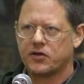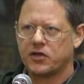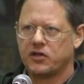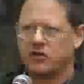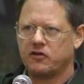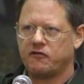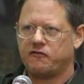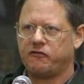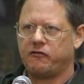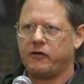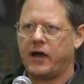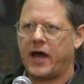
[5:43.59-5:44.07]
than
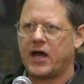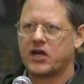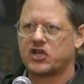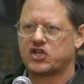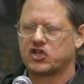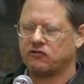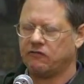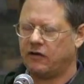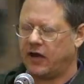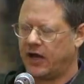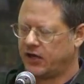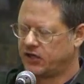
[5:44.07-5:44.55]
the
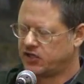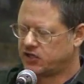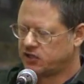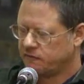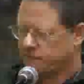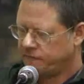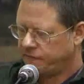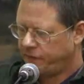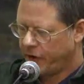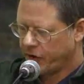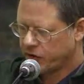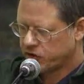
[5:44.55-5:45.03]
flashlights
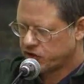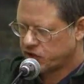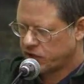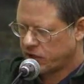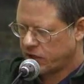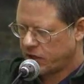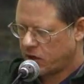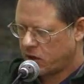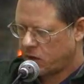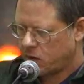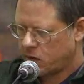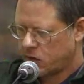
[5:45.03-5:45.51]
of
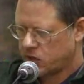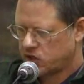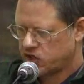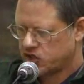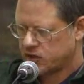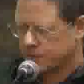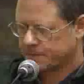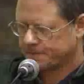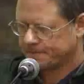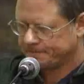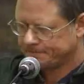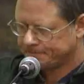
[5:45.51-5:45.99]

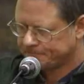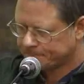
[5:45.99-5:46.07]
functionaries.